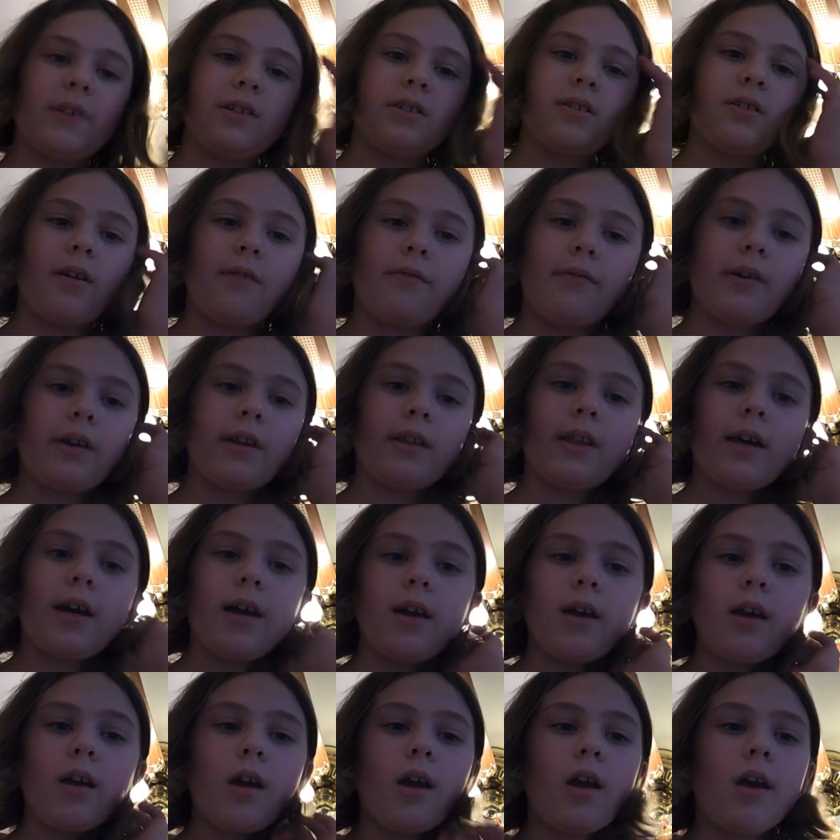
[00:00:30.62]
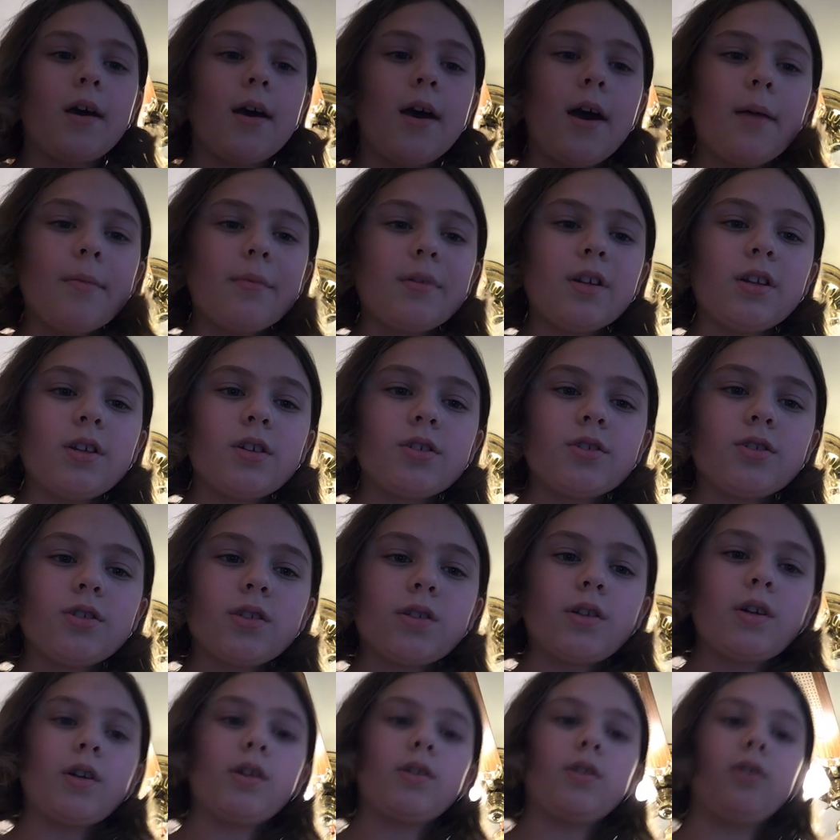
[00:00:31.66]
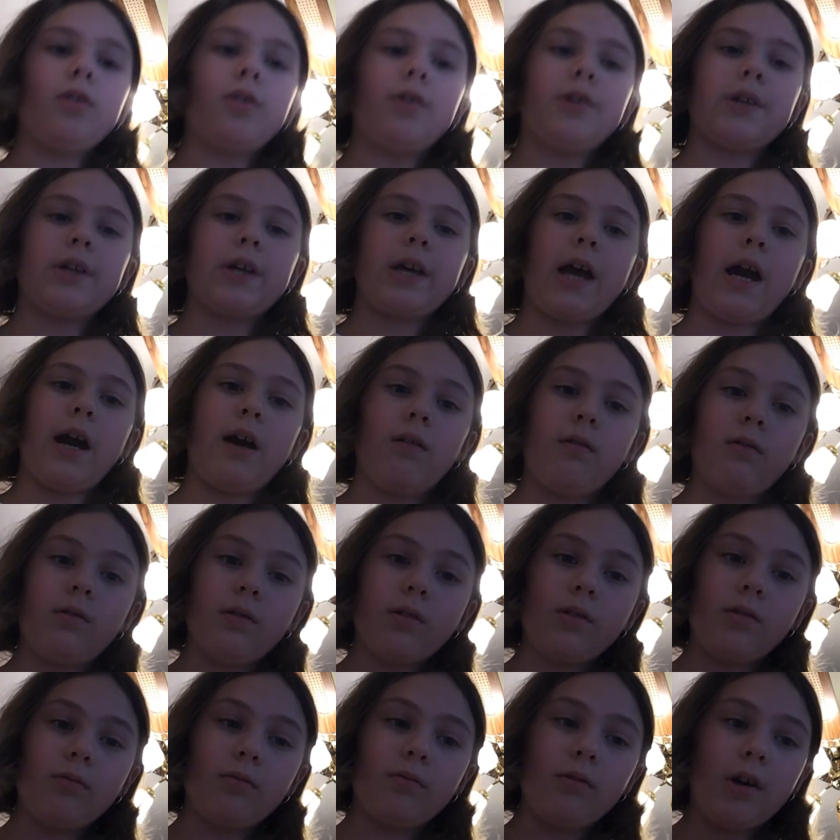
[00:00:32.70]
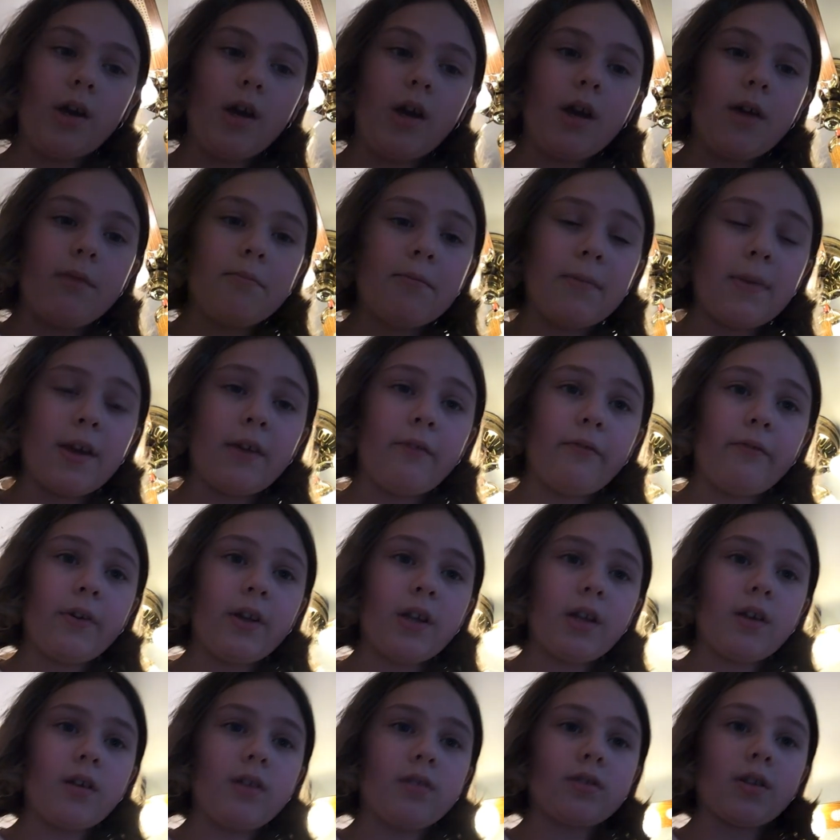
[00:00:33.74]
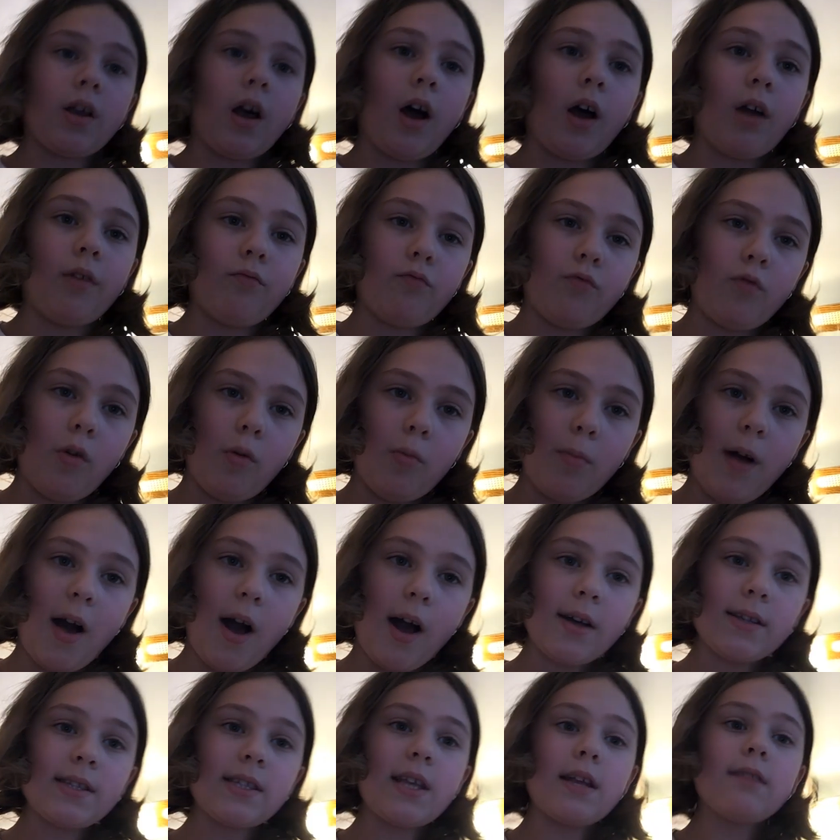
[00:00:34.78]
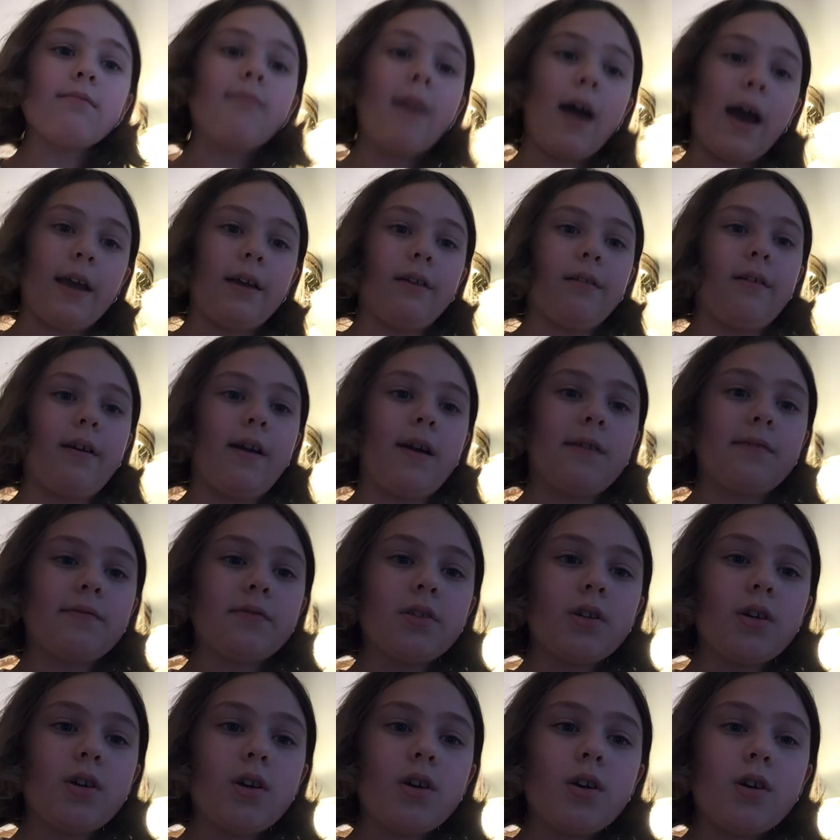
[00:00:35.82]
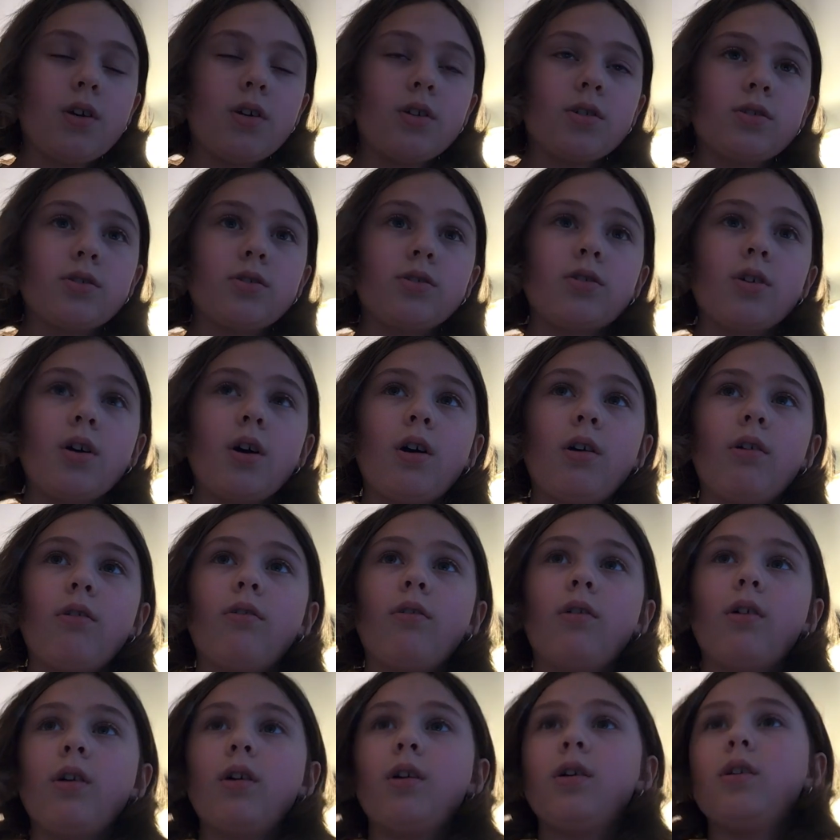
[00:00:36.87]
stuff like that, I'm going to start learning how to make videos on Roblox and Minecraft. So,